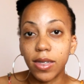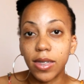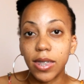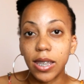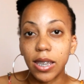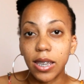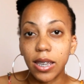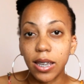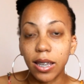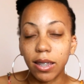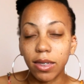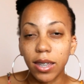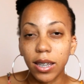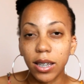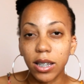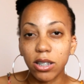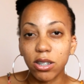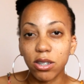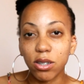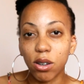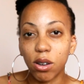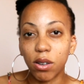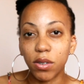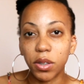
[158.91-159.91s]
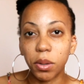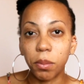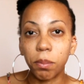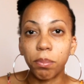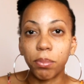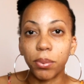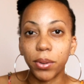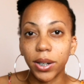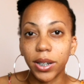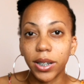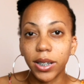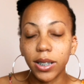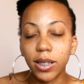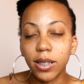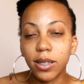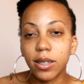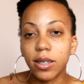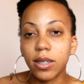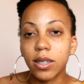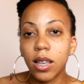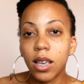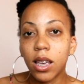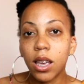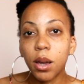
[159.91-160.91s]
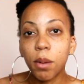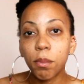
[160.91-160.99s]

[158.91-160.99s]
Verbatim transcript: the, I think it's called the Briggs